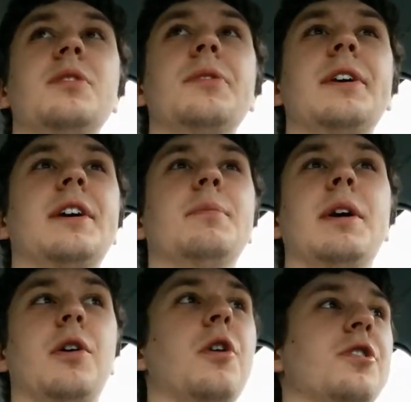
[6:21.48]
So yeah,
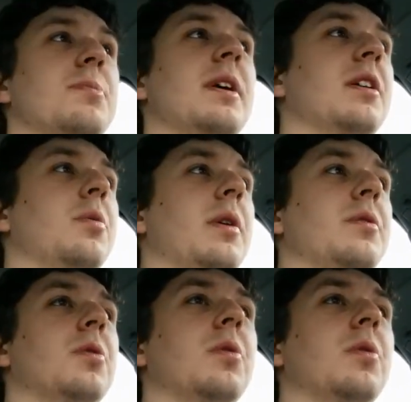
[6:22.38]
my car is making a weird